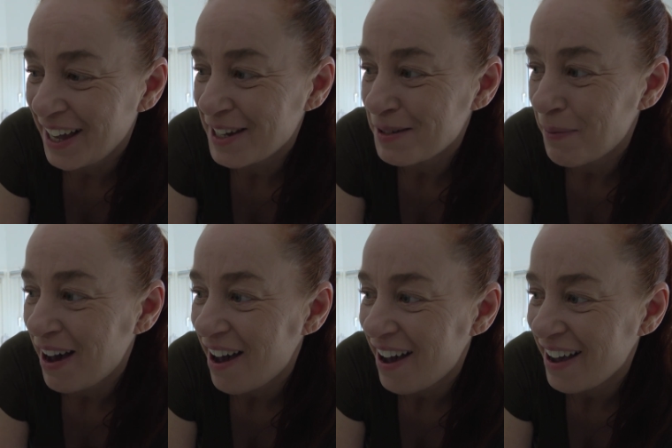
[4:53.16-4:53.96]
and
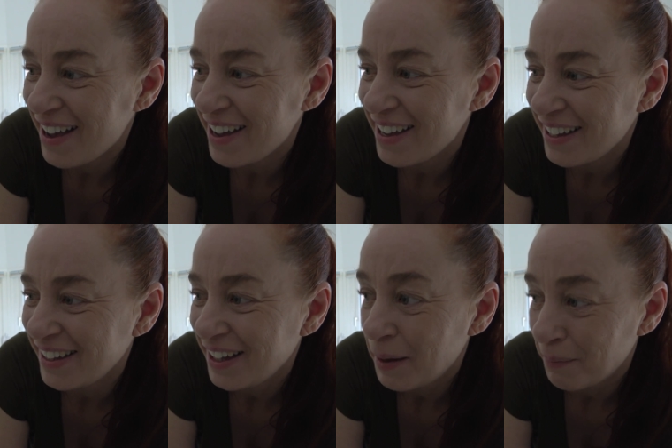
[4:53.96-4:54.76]

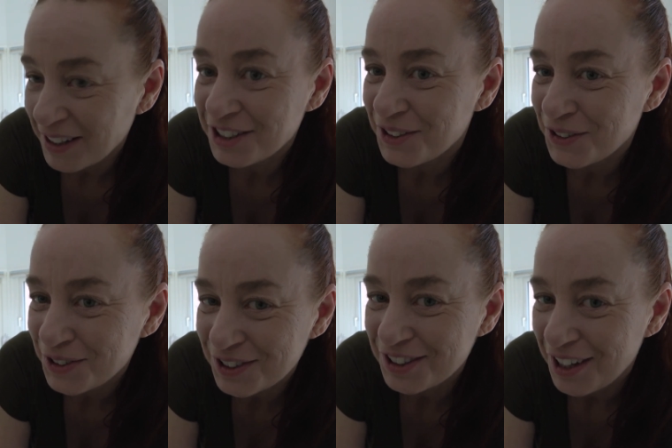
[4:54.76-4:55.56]
my
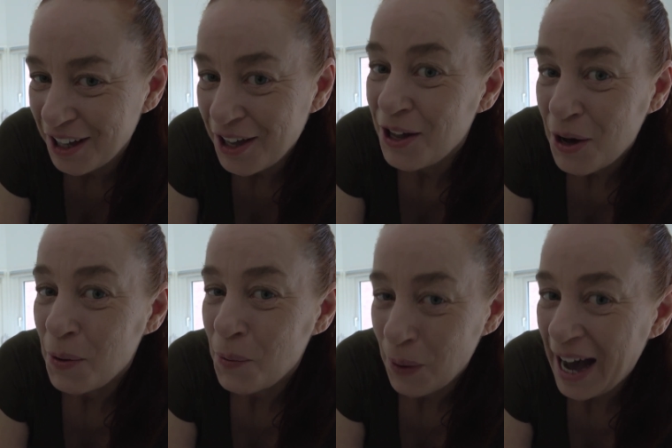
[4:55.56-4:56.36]
muscles
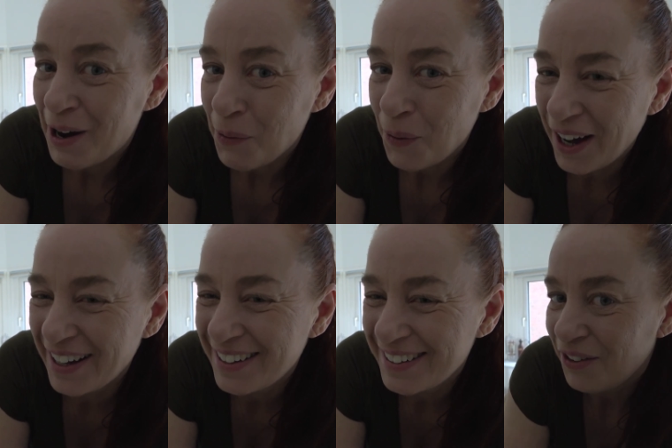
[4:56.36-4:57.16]
wow
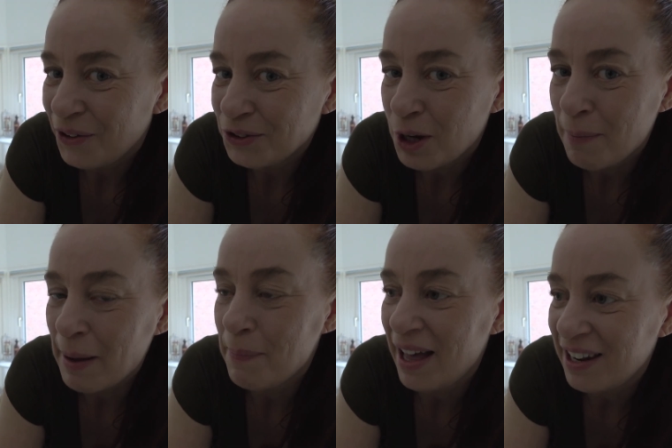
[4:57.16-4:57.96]
also
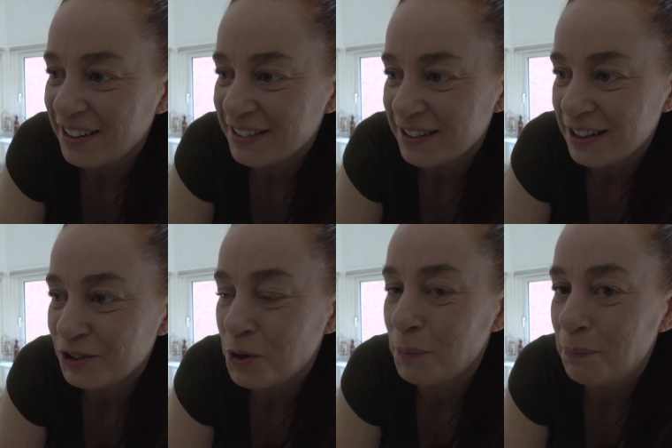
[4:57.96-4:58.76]
my balance is
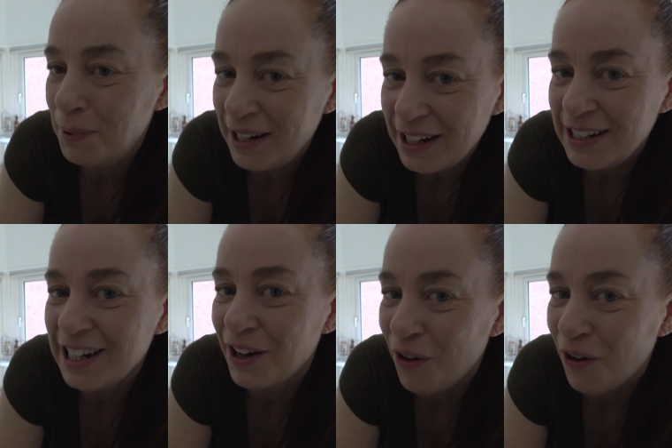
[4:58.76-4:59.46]
completely